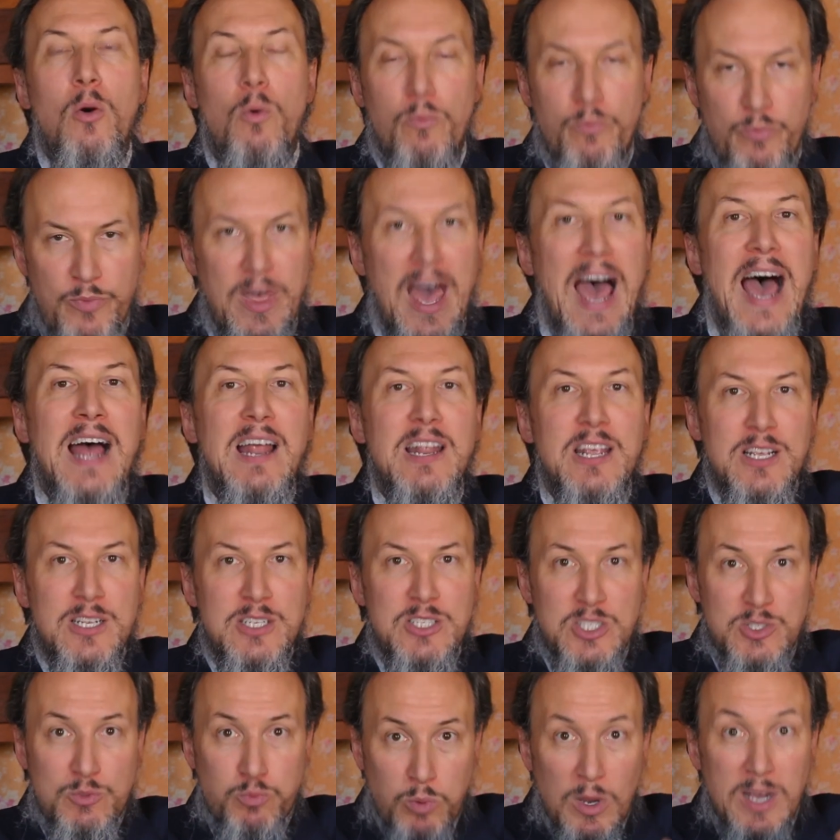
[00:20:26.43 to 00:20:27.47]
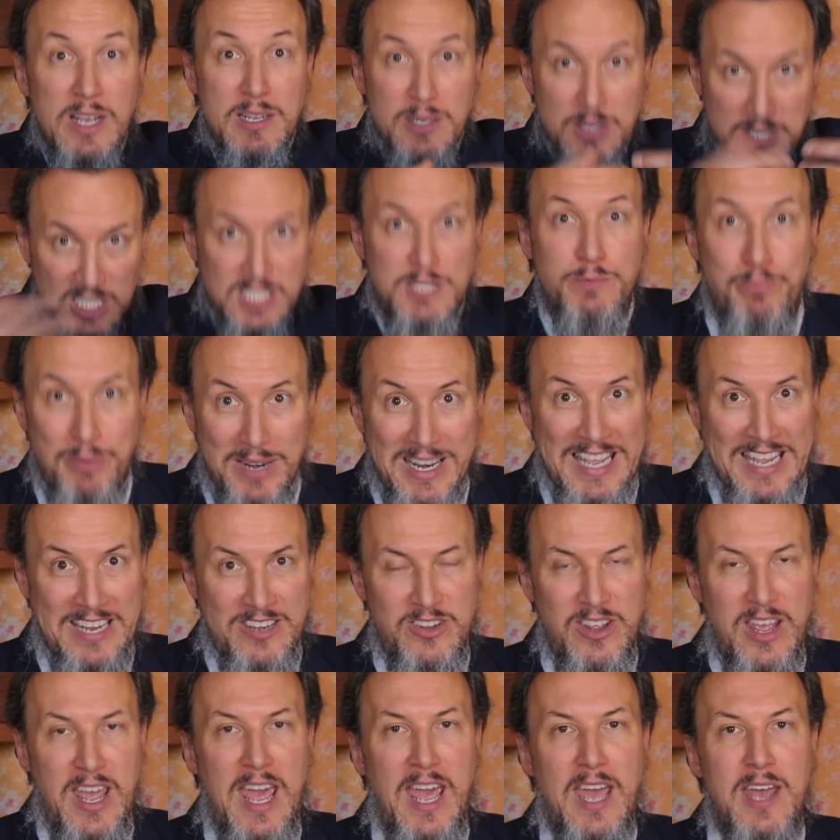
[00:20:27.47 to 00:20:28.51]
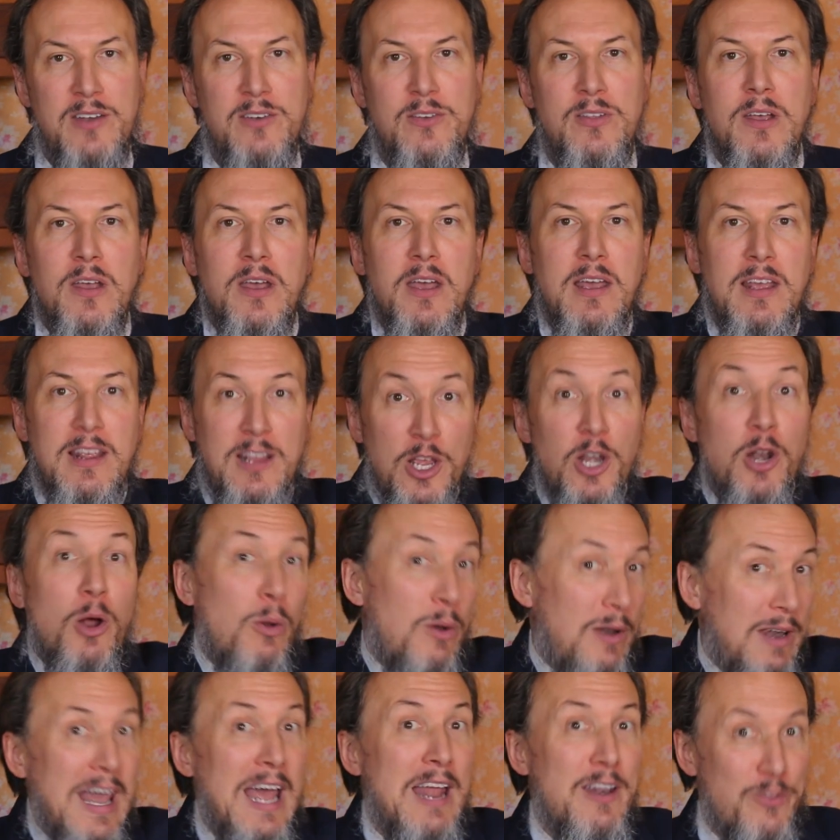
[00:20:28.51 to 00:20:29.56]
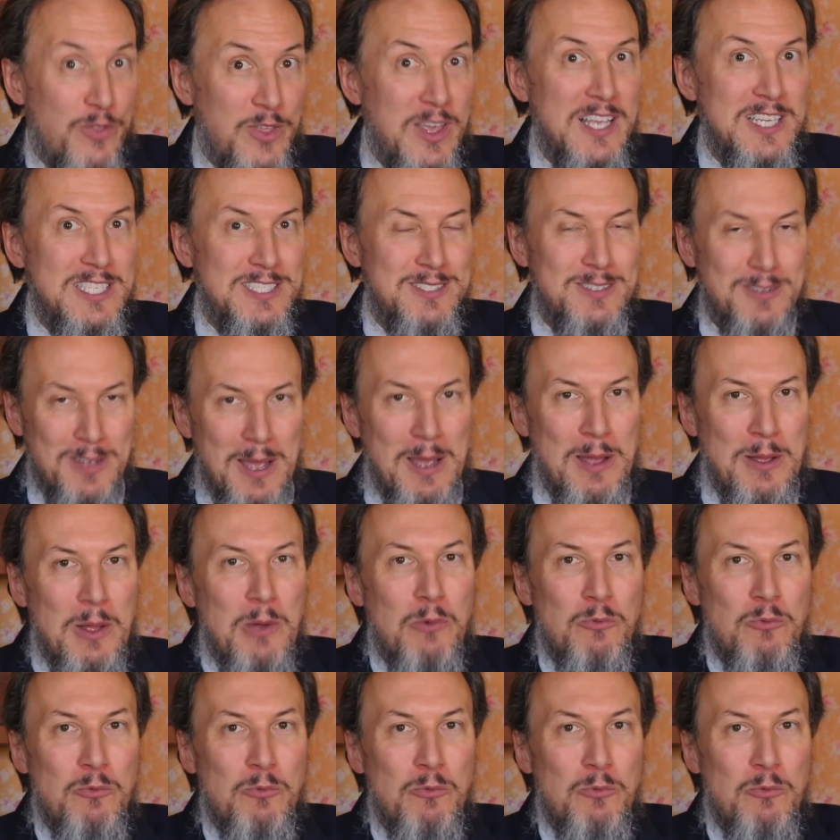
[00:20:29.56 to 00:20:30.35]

that is what split and, you know, let these